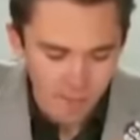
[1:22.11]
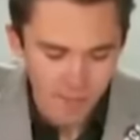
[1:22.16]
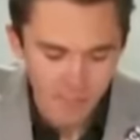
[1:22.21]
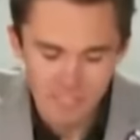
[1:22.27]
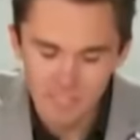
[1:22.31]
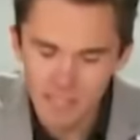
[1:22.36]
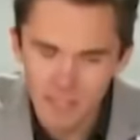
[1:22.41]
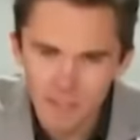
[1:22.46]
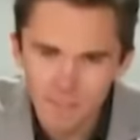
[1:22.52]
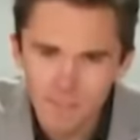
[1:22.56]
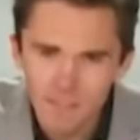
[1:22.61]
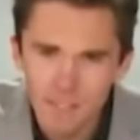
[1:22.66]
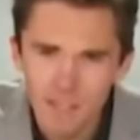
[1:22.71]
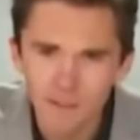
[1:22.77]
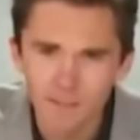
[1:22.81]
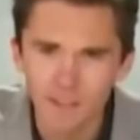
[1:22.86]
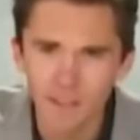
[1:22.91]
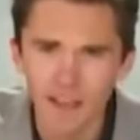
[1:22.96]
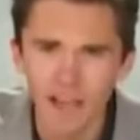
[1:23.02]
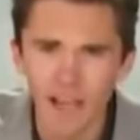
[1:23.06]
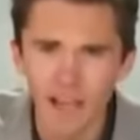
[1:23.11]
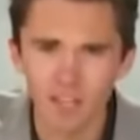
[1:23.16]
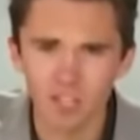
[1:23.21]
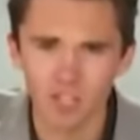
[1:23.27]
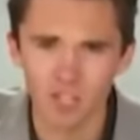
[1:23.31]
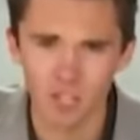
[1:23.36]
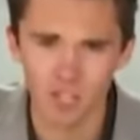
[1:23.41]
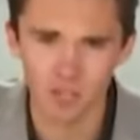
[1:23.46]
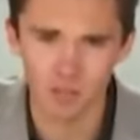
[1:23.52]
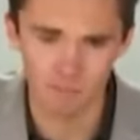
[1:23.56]
safety of
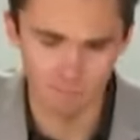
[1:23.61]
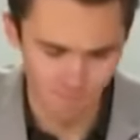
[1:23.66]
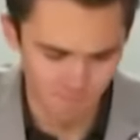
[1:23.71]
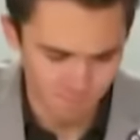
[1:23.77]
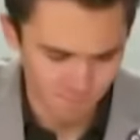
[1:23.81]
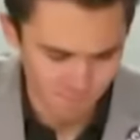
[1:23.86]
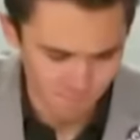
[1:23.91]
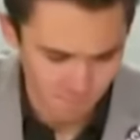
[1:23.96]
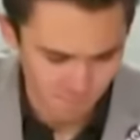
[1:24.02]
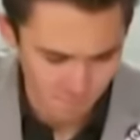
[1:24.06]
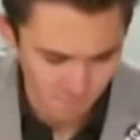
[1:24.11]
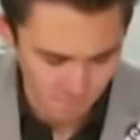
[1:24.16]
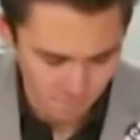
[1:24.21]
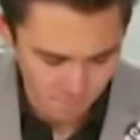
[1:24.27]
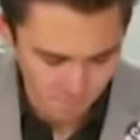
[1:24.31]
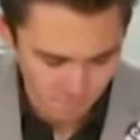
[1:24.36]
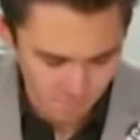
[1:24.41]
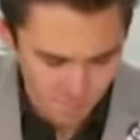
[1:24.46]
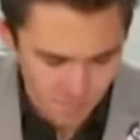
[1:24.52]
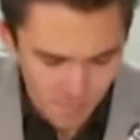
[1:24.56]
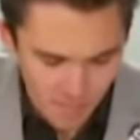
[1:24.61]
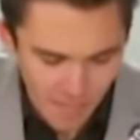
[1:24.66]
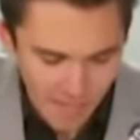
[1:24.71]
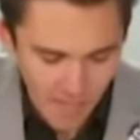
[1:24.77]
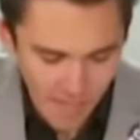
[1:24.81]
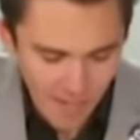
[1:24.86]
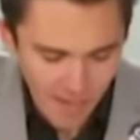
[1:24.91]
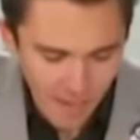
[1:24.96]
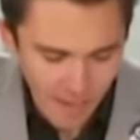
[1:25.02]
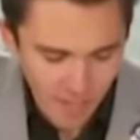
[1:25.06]
inaction.
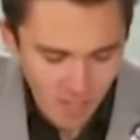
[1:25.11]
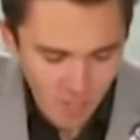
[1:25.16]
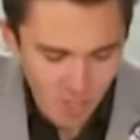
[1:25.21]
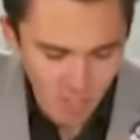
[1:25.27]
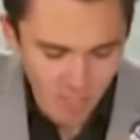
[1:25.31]
Inaction is